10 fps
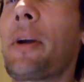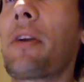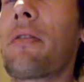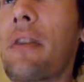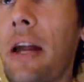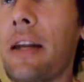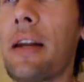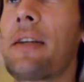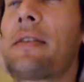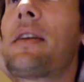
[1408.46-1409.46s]
I go to the
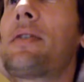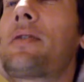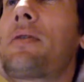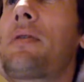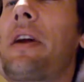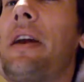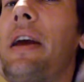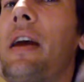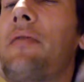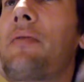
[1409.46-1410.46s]
99-cent store, and I
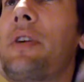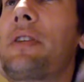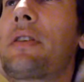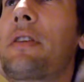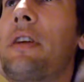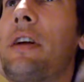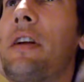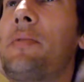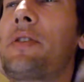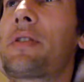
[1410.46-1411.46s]
haven't recently, and
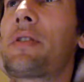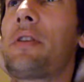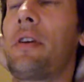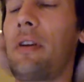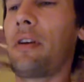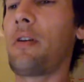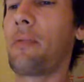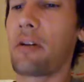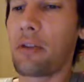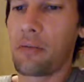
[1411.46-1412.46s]
I'm just, I'm
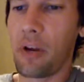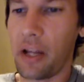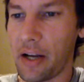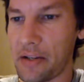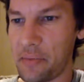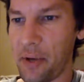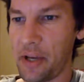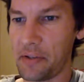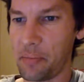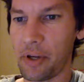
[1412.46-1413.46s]
not really running out of
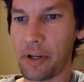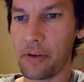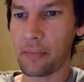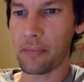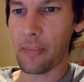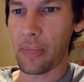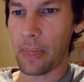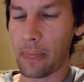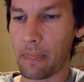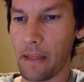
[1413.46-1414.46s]
space, but
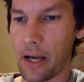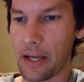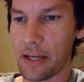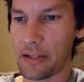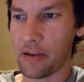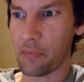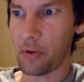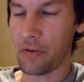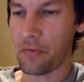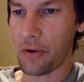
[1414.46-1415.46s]
I guess I've
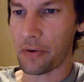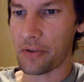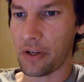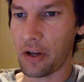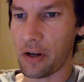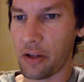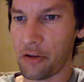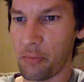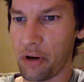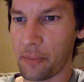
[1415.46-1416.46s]
been focusing on other
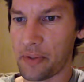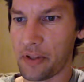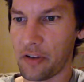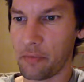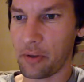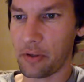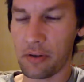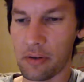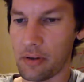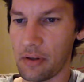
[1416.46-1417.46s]
prep stuff, but
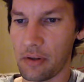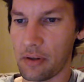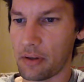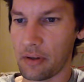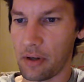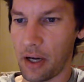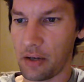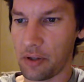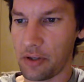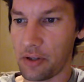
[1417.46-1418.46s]
I
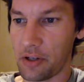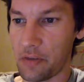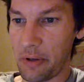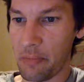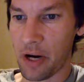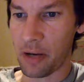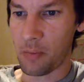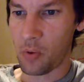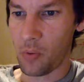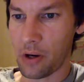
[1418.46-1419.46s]
really should just be buying
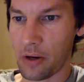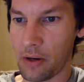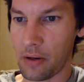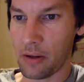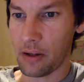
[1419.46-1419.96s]
more water.